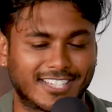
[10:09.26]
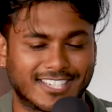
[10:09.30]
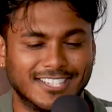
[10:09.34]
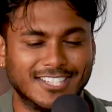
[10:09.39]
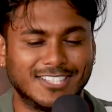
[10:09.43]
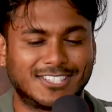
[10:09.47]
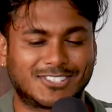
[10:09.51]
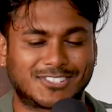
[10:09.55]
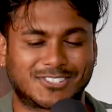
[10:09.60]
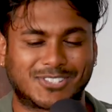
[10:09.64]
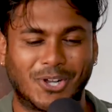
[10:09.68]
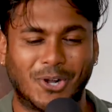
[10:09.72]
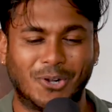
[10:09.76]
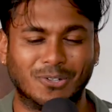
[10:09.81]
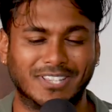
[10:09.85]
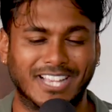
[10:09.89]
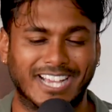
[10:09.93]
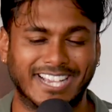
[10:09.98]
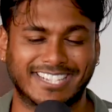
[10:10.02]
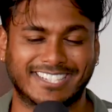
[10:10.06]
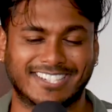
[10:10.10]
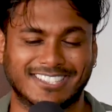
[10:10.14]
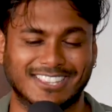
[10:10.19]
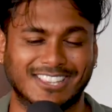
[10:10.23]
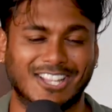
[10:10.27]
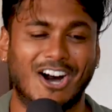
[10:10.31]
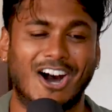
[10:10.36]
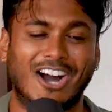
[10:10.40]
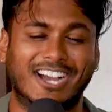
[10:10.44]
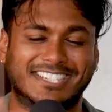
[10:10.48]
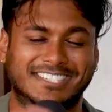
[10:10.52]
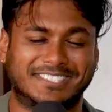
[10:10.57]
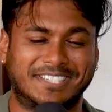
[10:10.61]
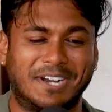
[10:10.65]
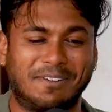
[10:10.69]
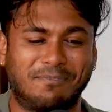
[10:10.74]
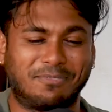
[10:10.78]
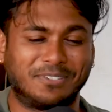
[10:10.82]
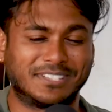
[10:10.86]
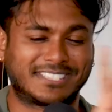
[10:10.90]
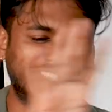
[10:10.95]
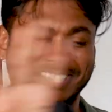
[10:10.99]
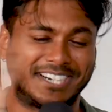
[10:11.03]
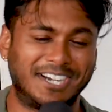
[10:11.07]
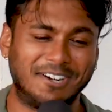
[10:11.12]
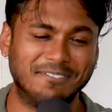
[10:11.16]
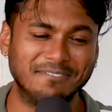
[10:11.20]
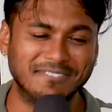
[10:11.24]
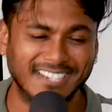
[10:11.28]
because it's so like locked up with gum.